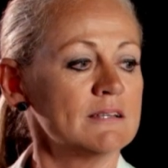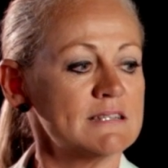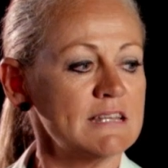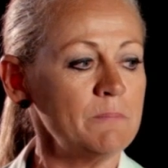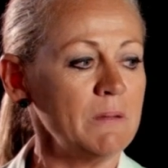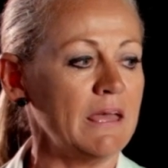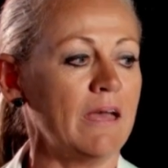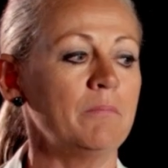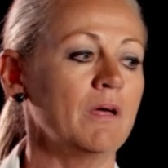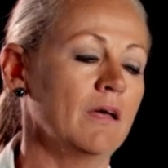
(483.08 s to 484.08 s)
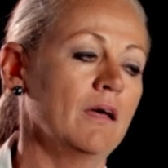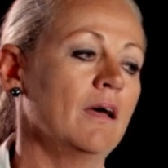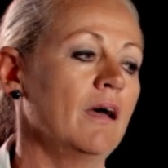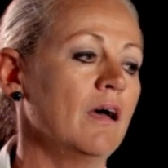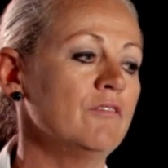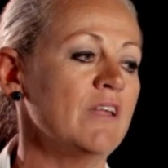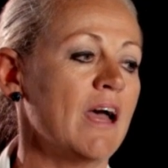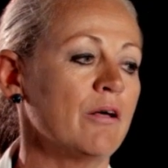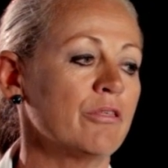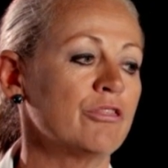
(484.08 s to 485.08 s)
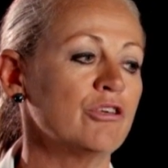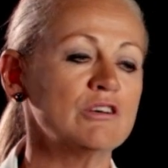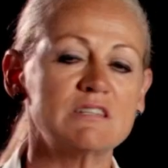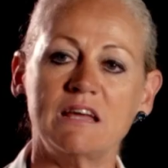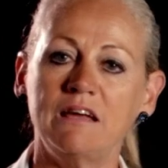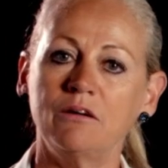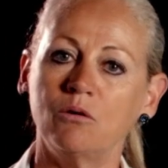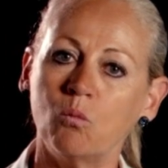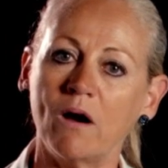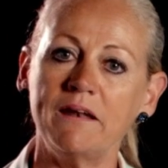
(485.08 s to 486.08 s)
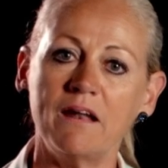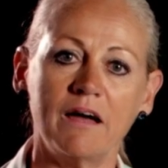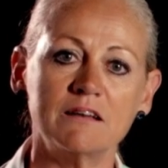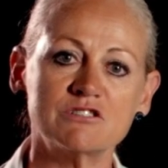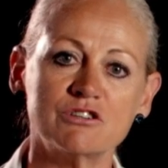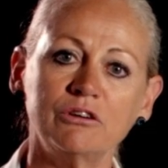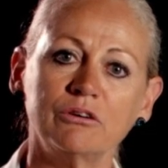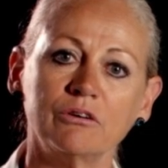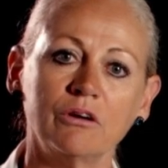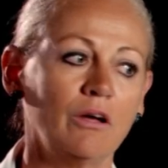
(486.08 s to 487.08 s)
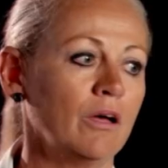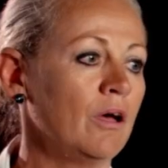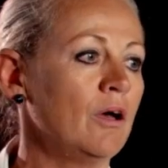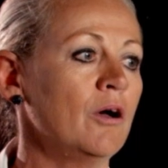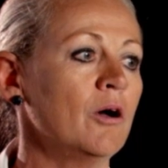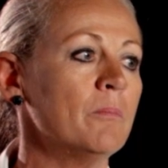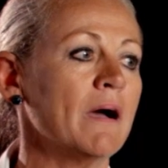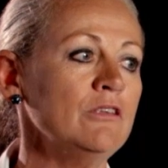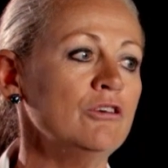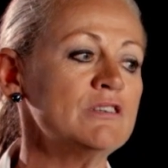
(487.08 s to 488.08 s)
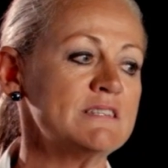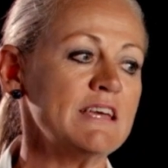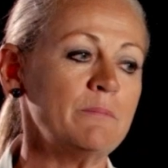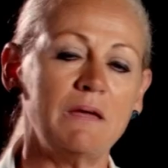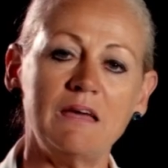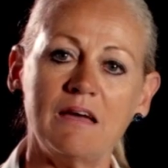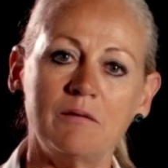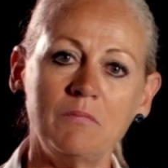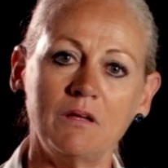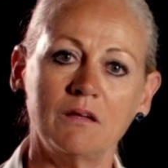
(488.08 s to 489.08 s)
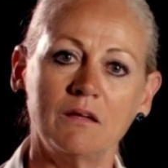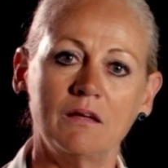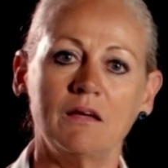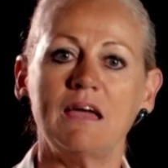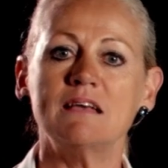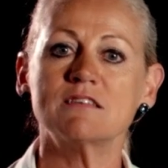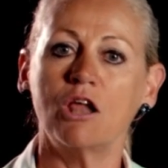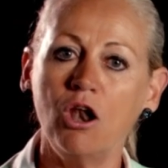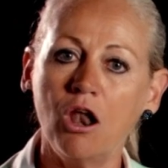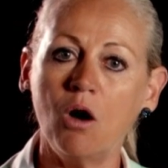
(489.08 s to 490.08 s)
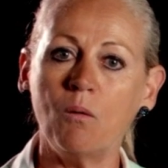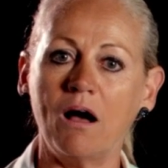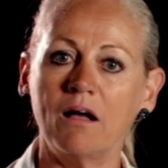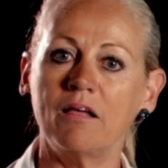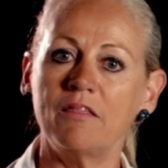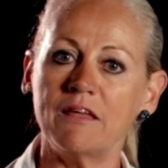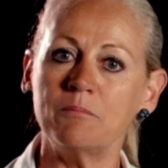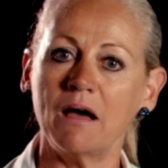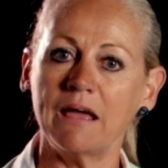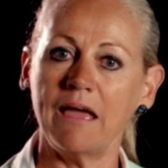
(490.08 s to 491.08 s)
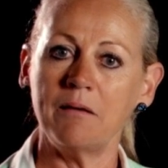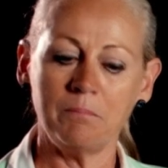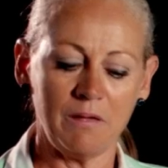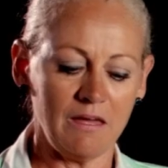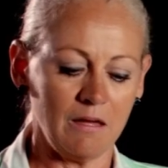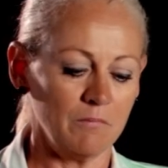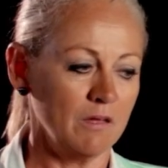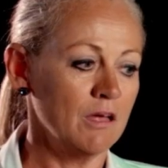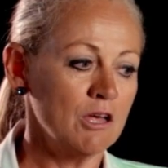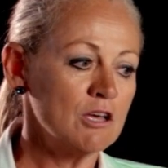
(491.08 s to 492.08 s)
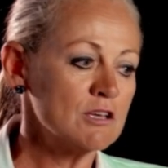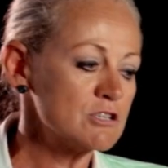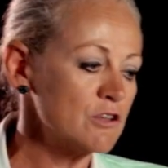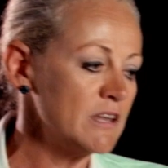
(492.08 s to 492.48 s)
TPM of now 13192. My new TPM is lower than my MPM. So the